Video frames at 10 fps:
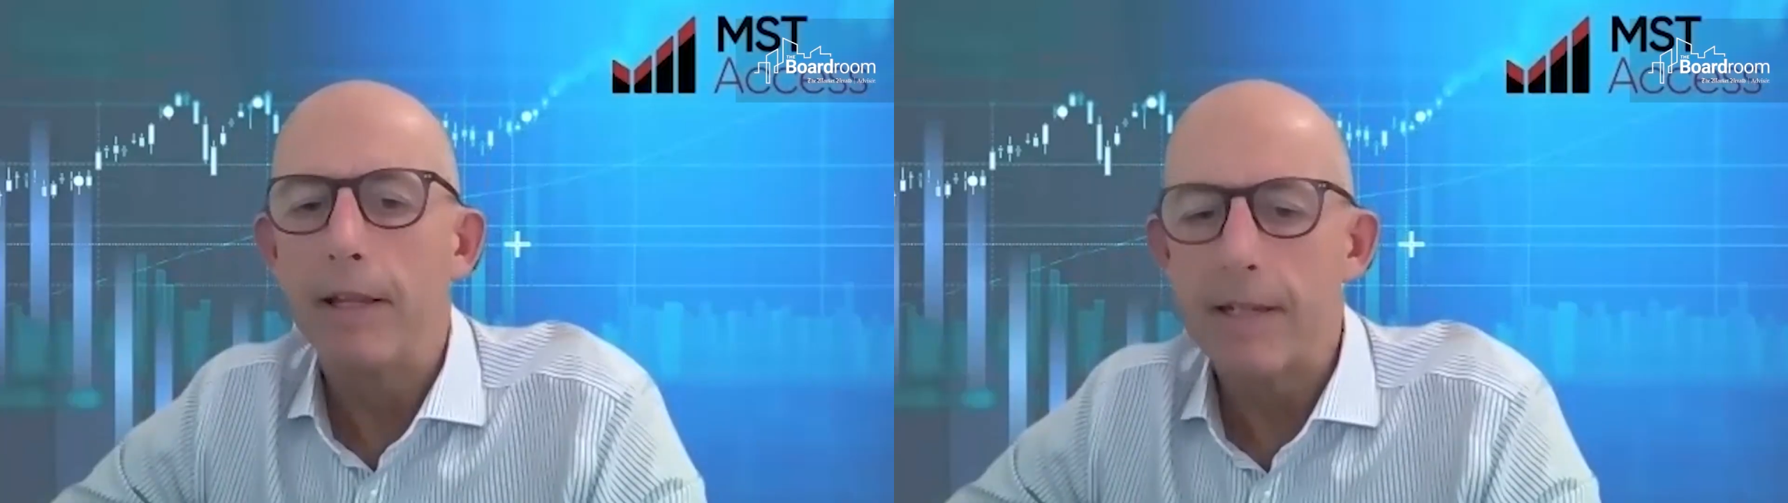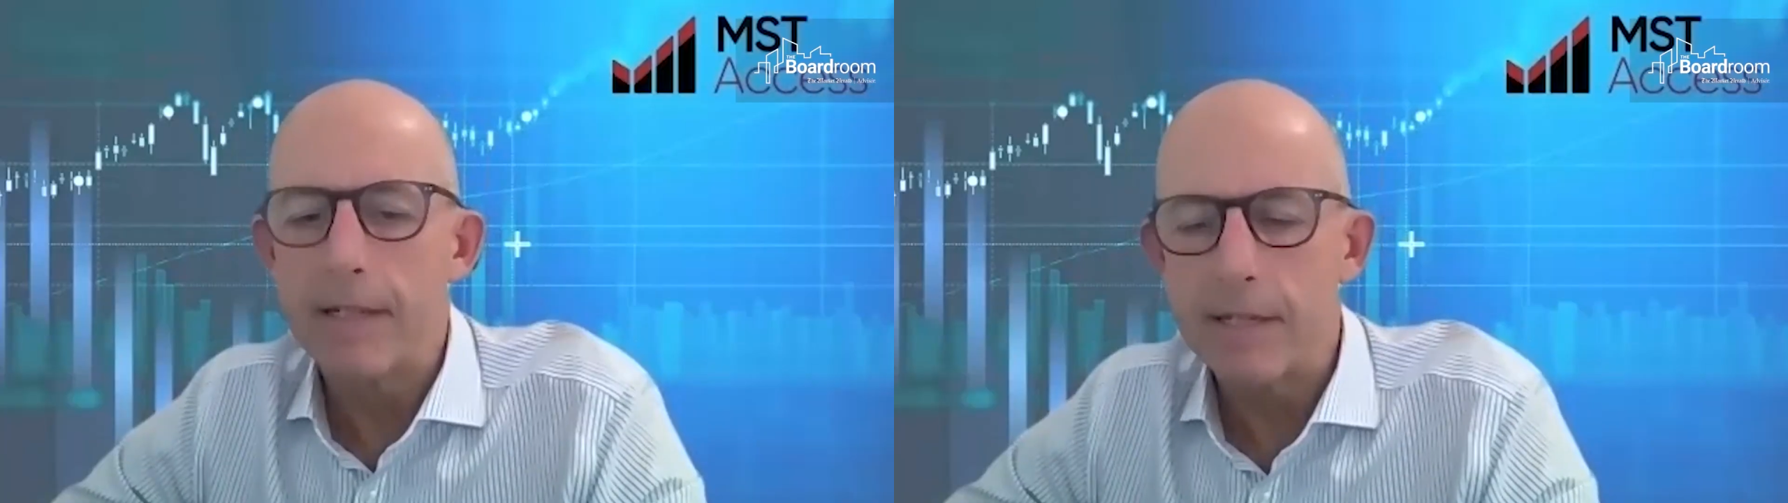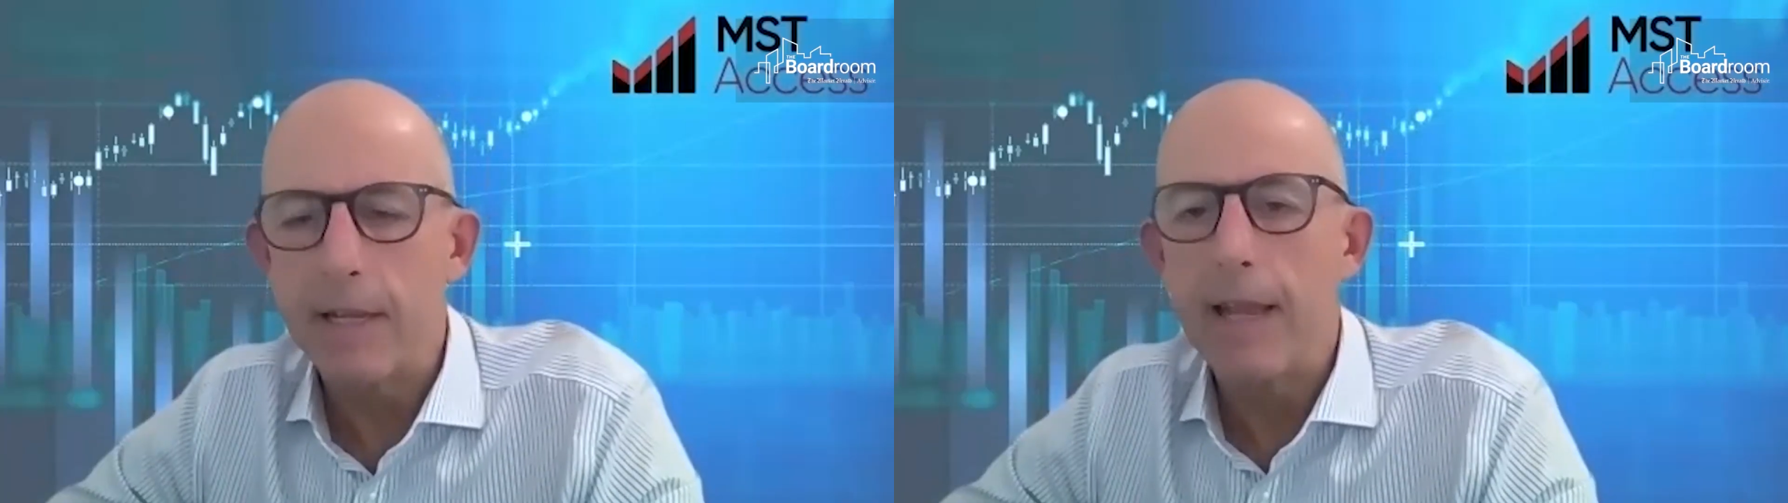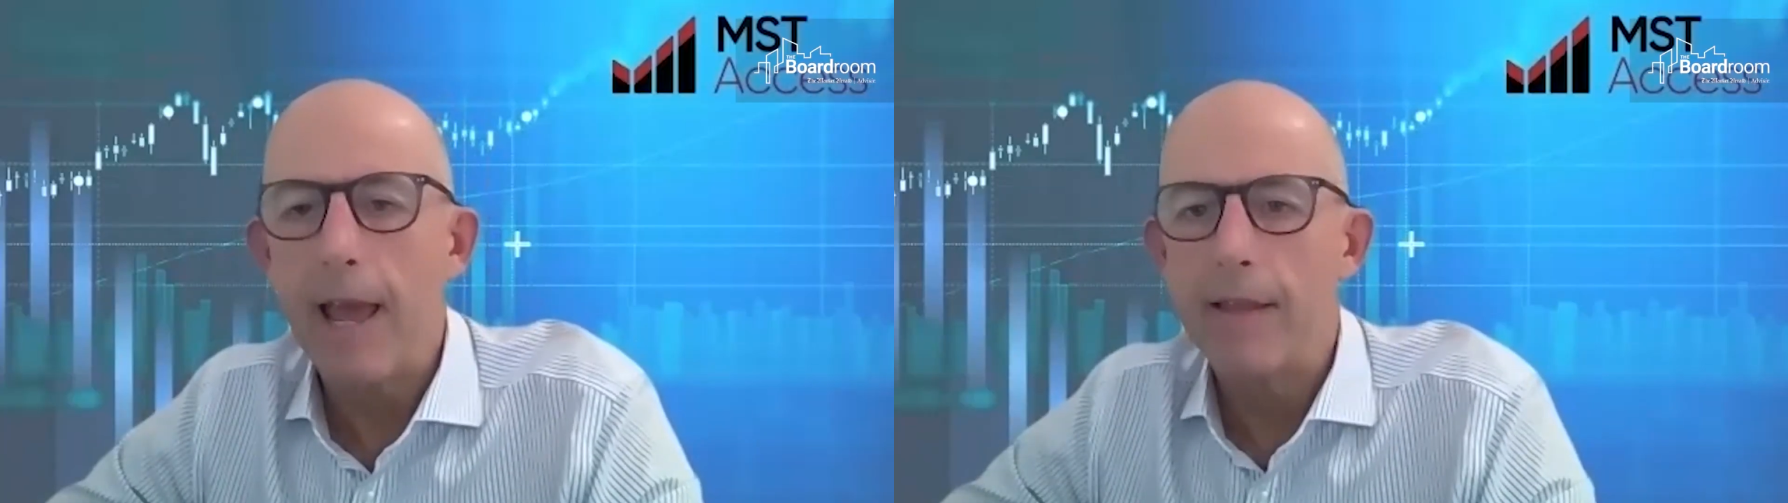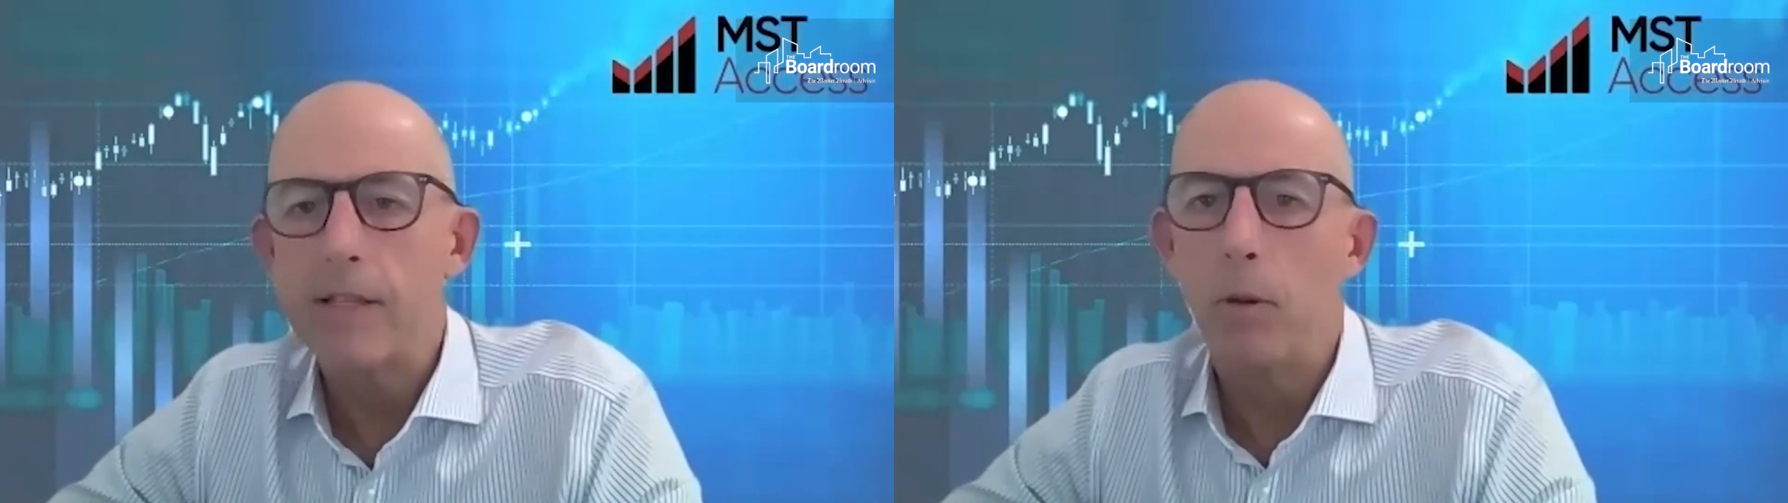can see
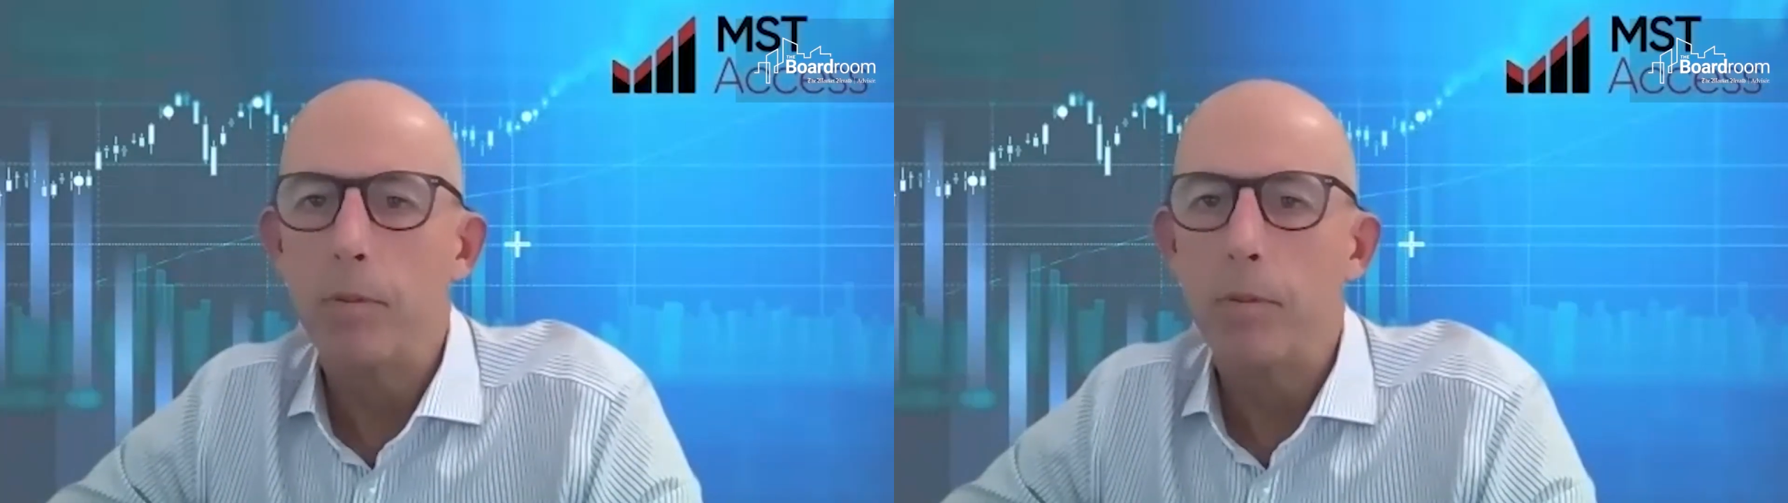how there's